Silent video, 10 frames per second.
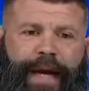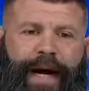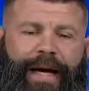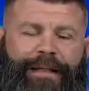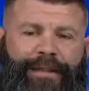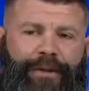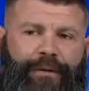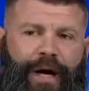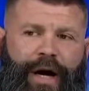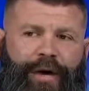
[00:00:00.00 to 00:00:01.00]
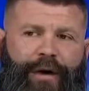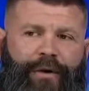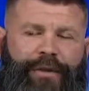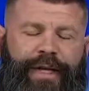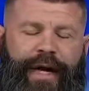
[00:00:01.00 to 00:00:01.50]
I do not
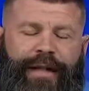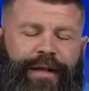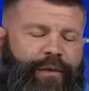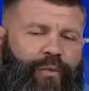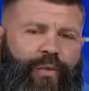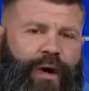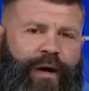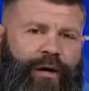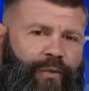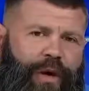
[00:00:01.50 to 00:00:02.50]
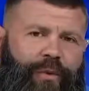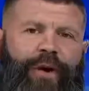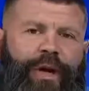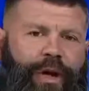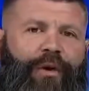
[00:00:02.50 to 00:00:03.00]
know exactly where we're
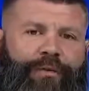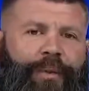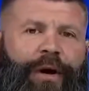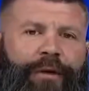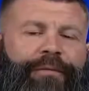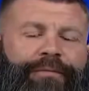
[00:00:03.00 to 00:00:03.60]
going to go from here.